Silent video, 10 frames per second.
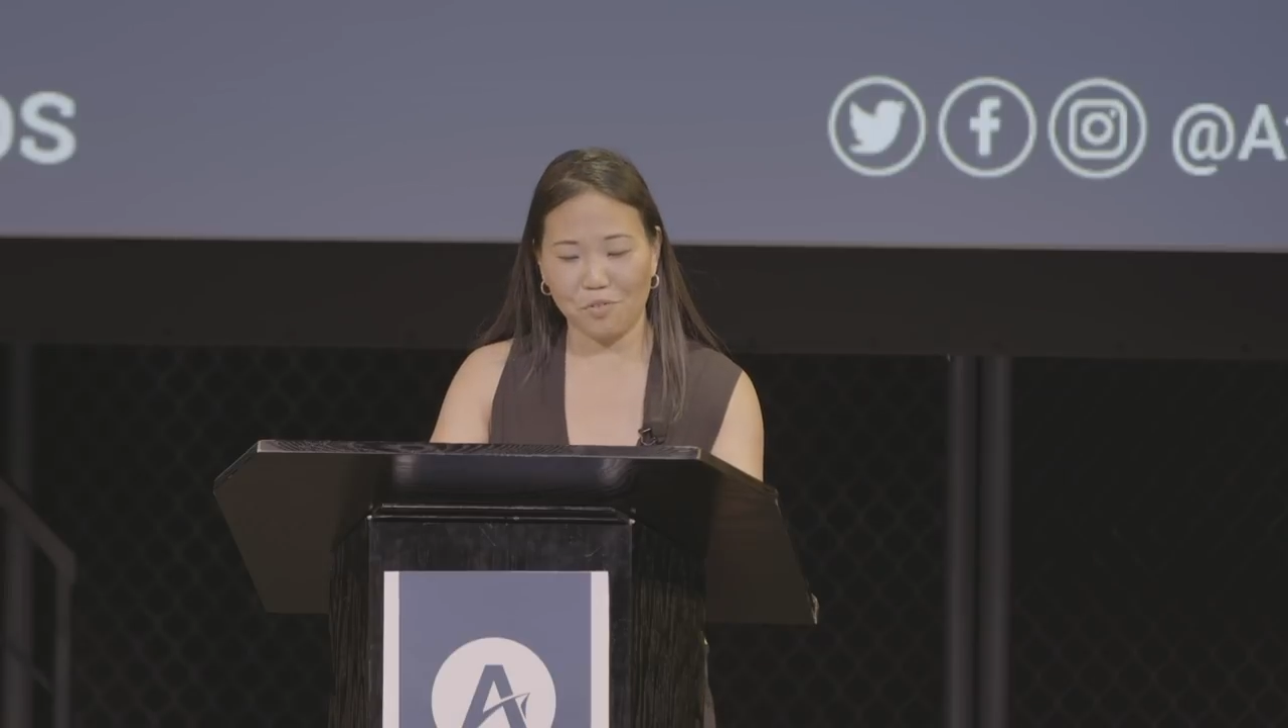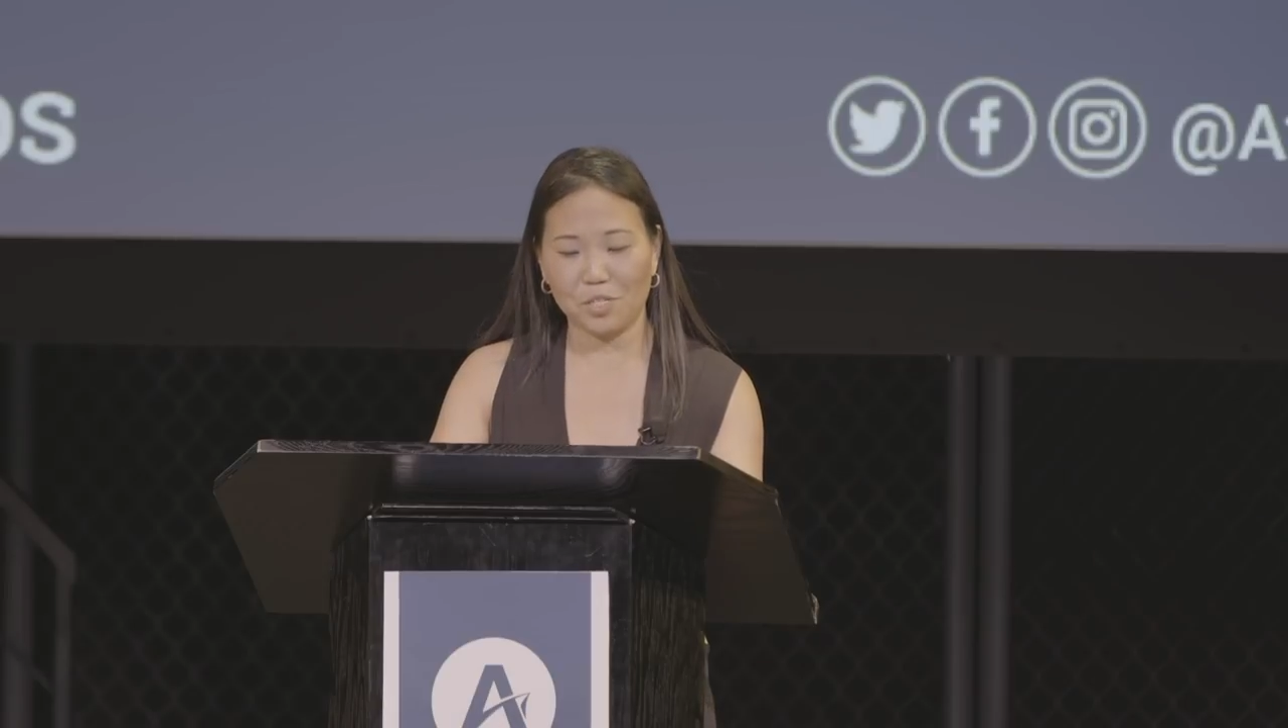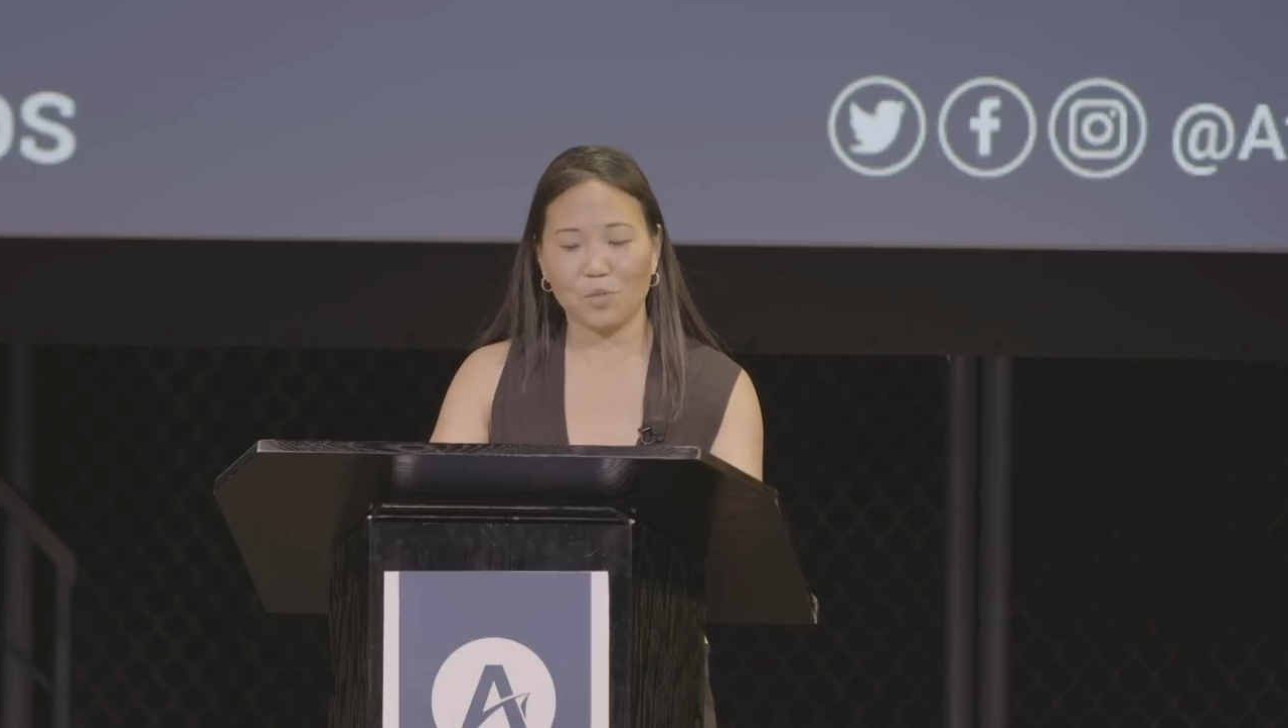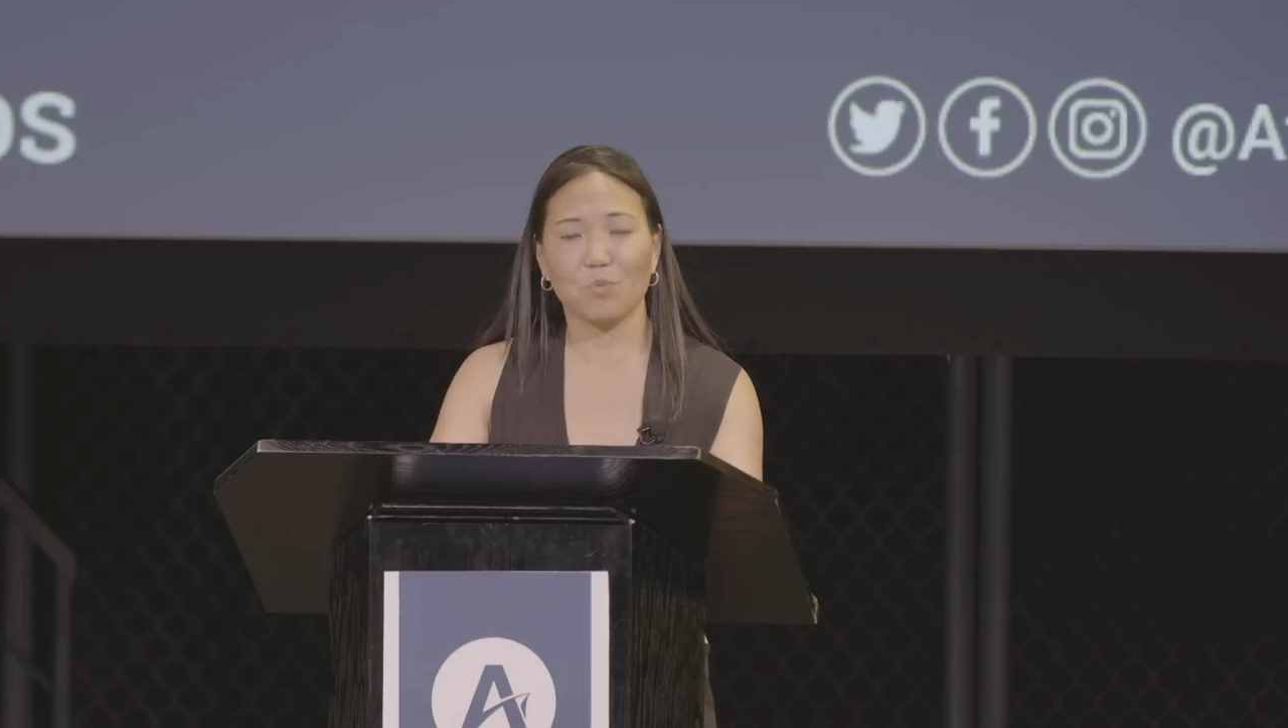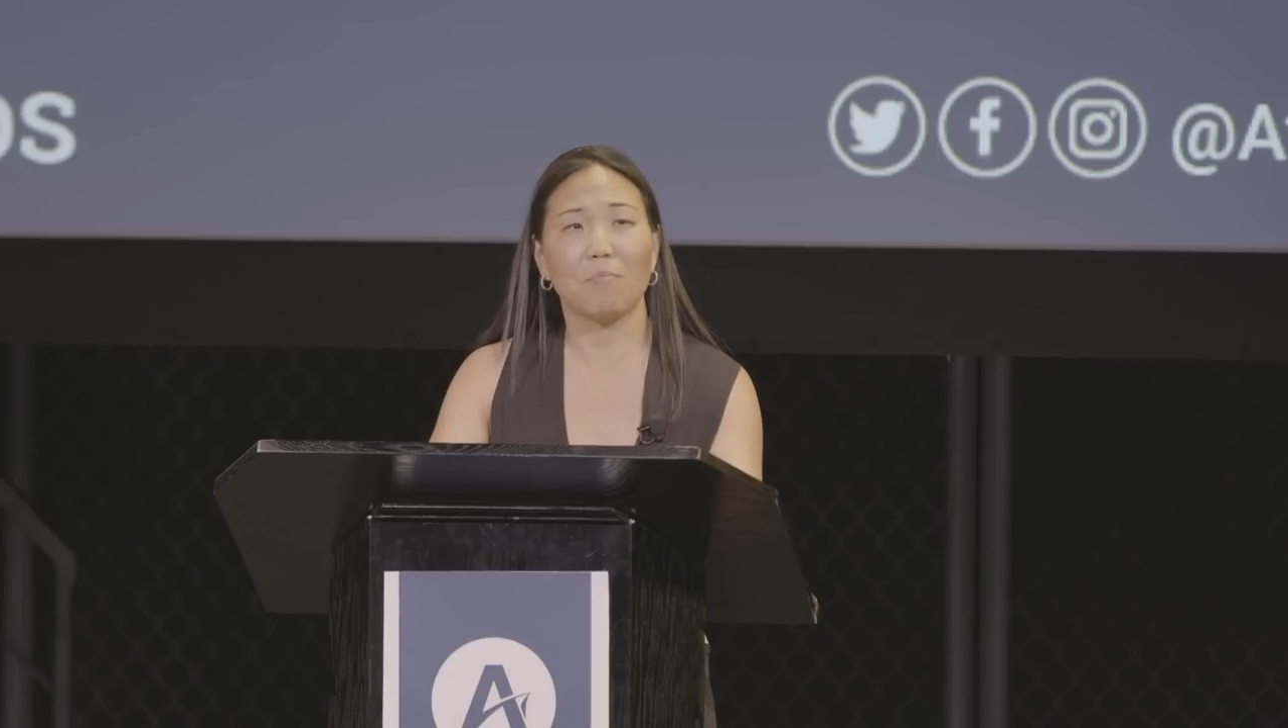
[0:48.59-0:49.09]

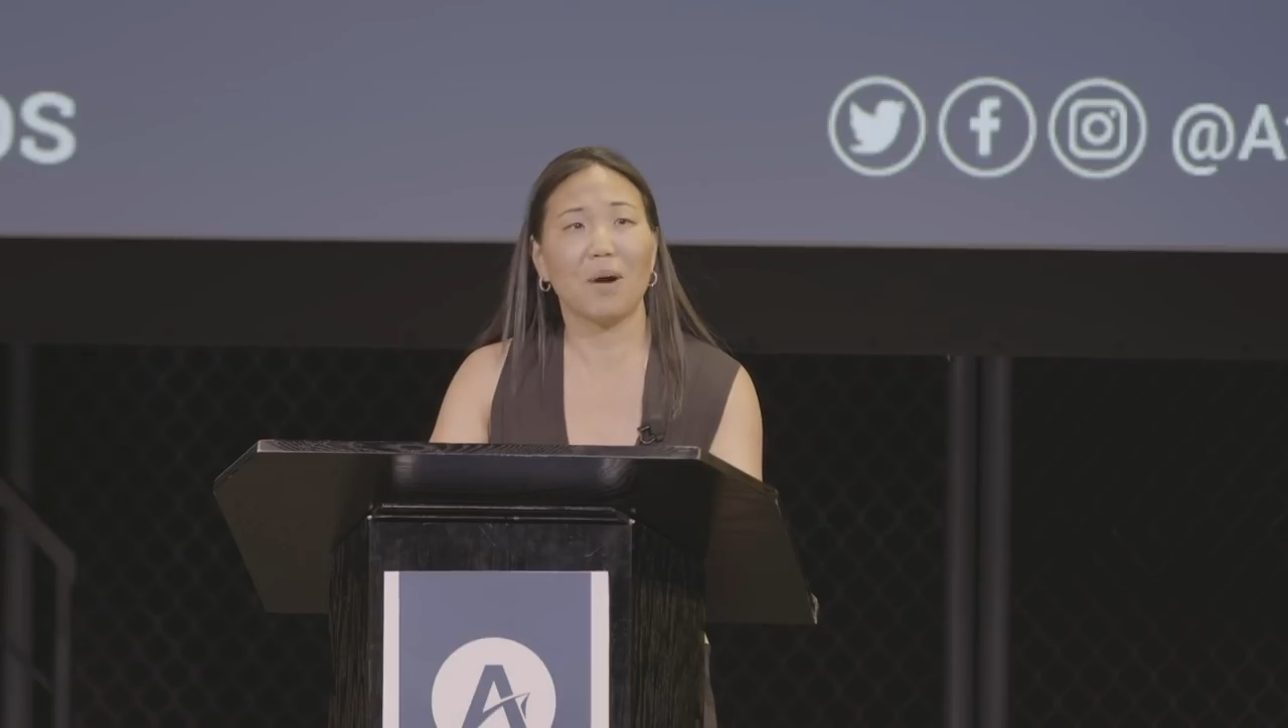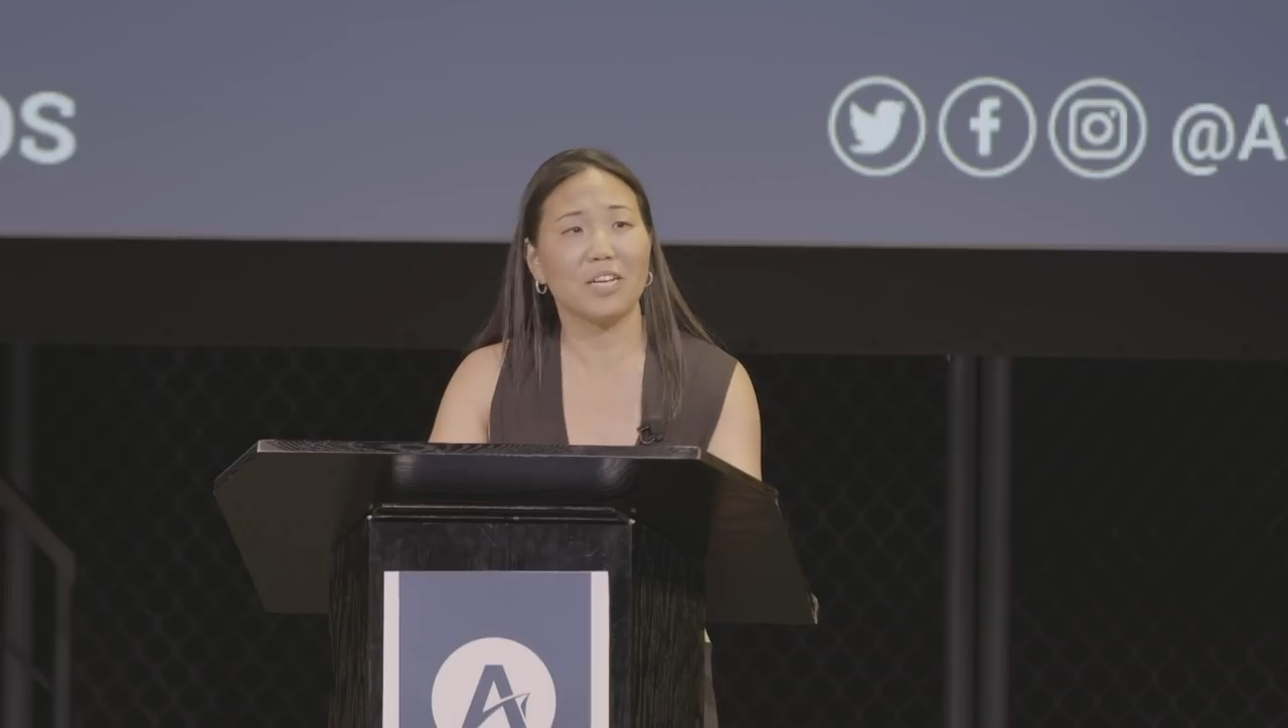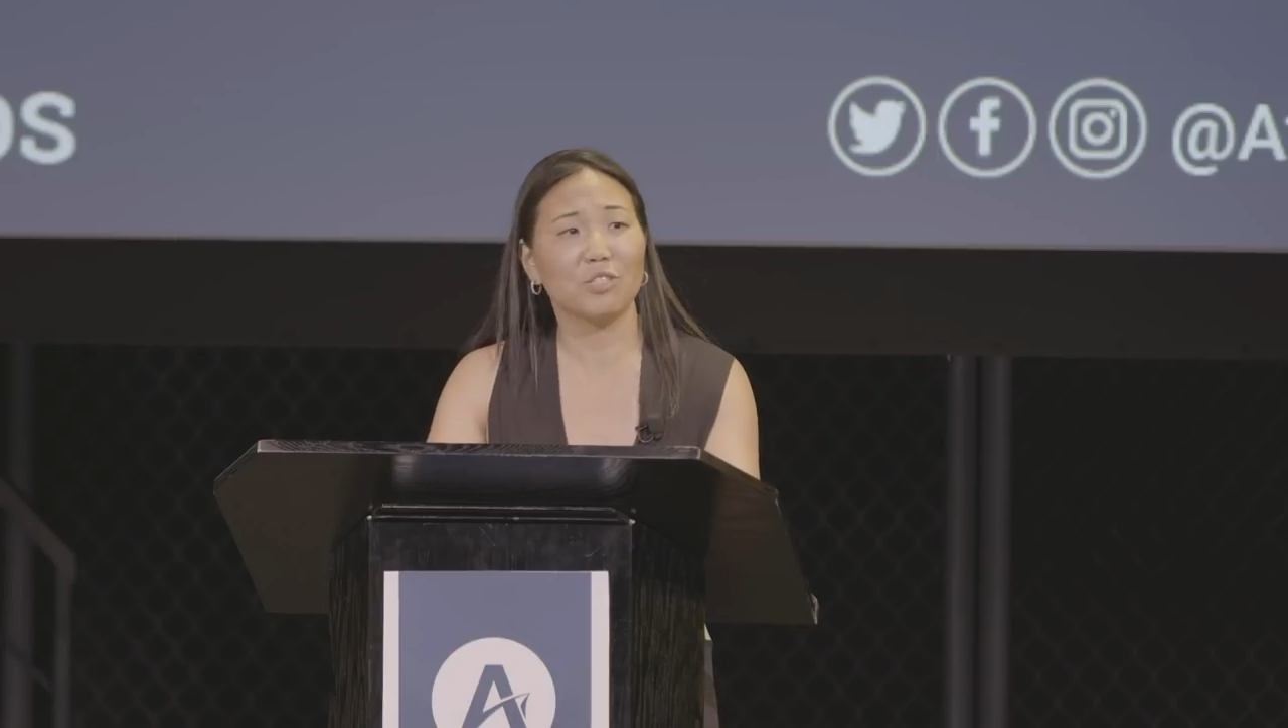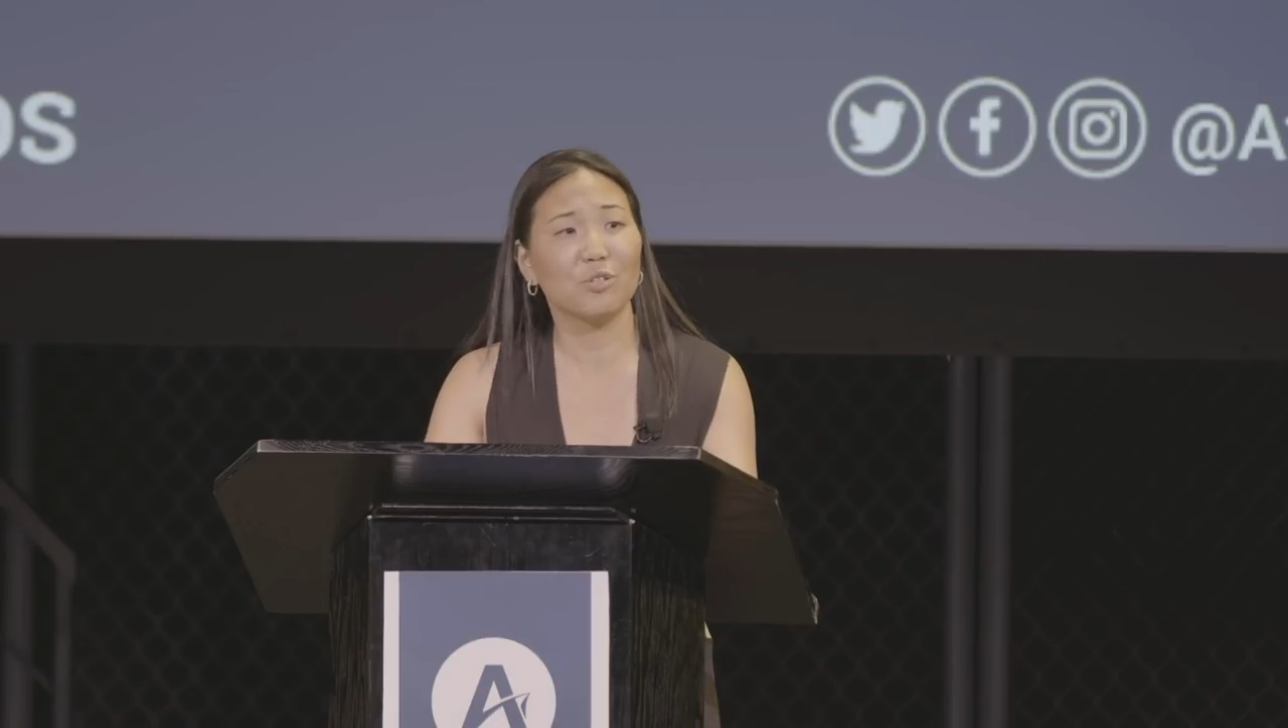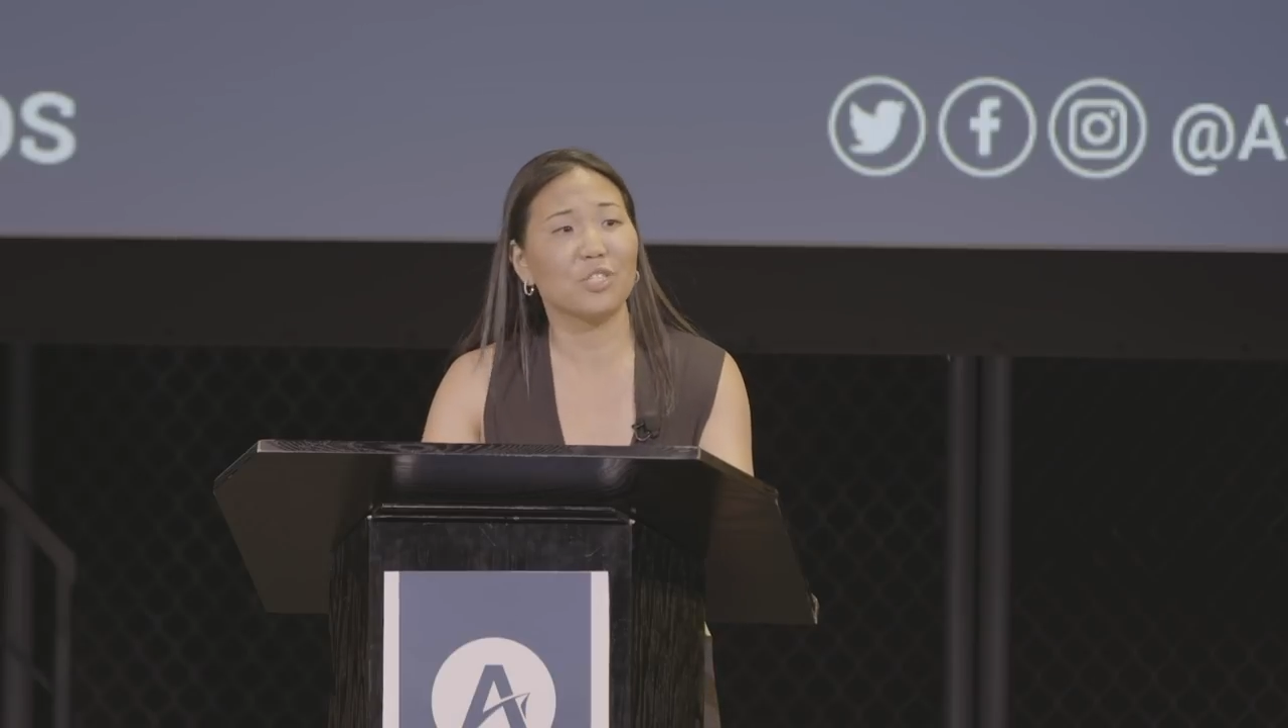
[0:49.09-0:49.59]
as a
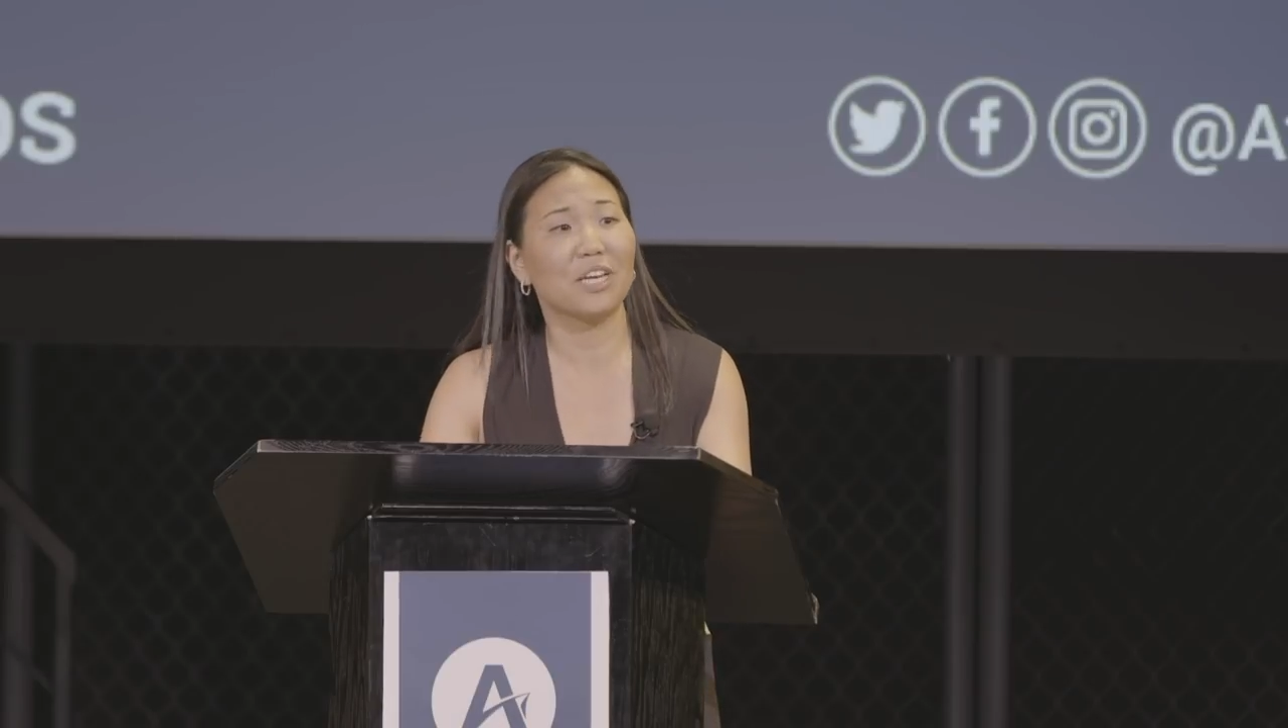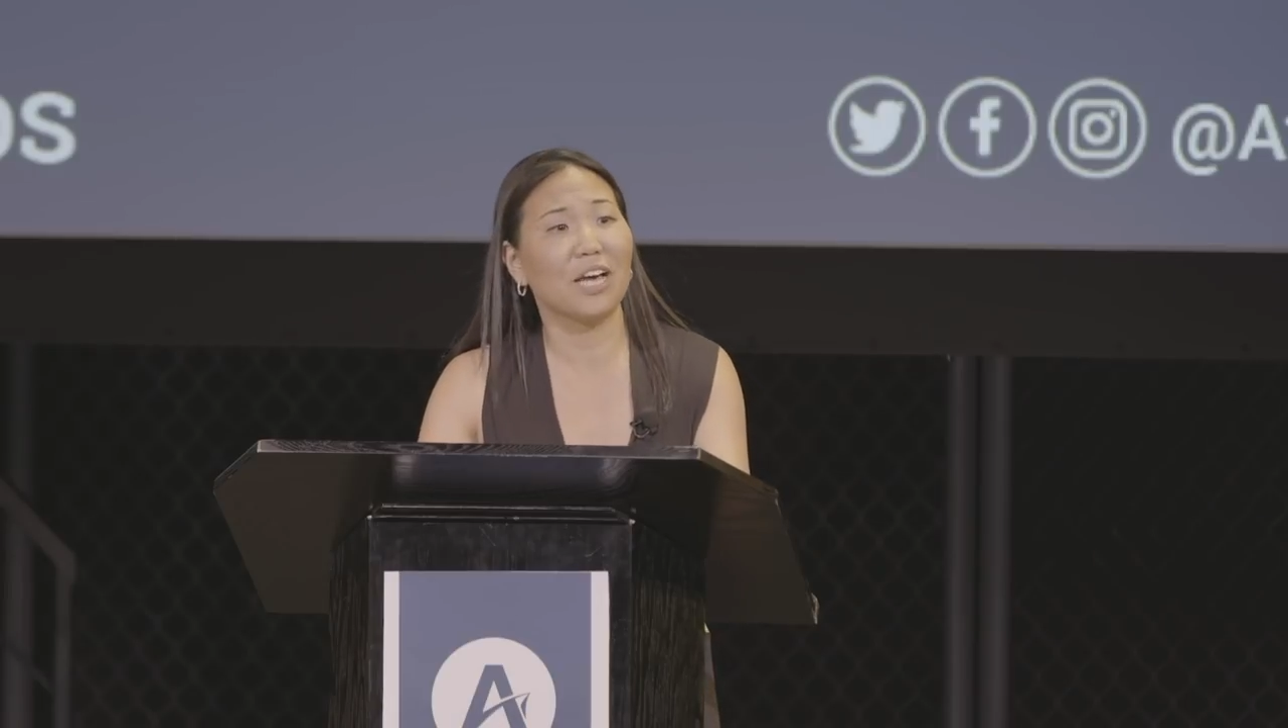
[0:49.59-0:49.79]
reminder to